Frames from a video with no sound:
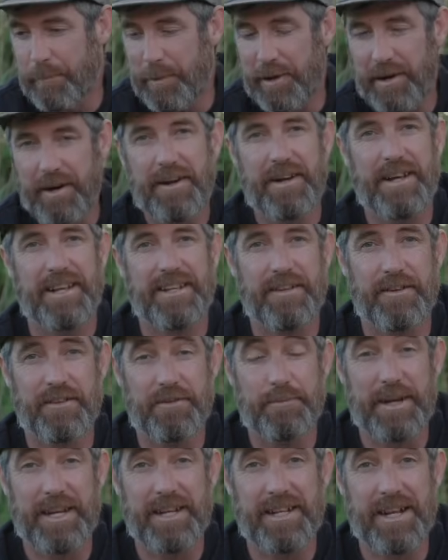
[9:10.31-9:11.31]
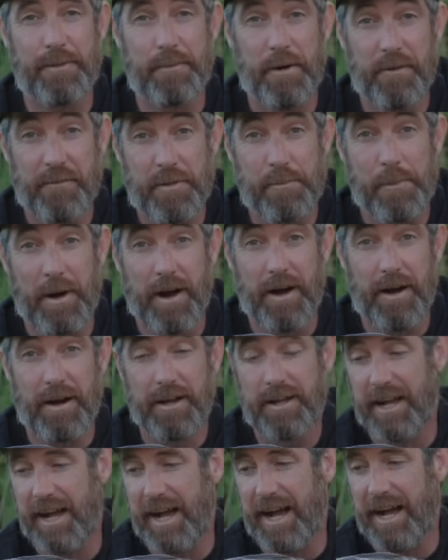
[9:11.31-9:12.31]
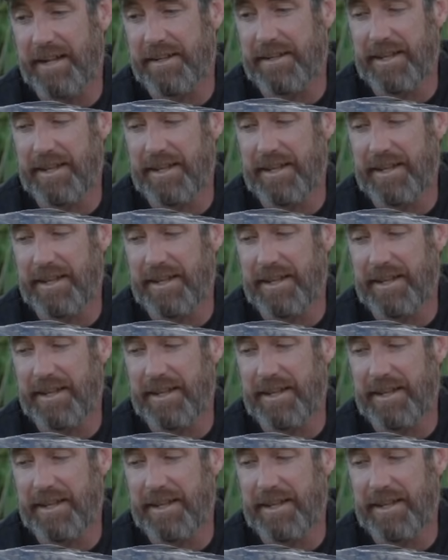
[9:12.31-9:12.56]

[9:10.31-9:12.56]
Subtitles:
But it does mean I'm off the mark, and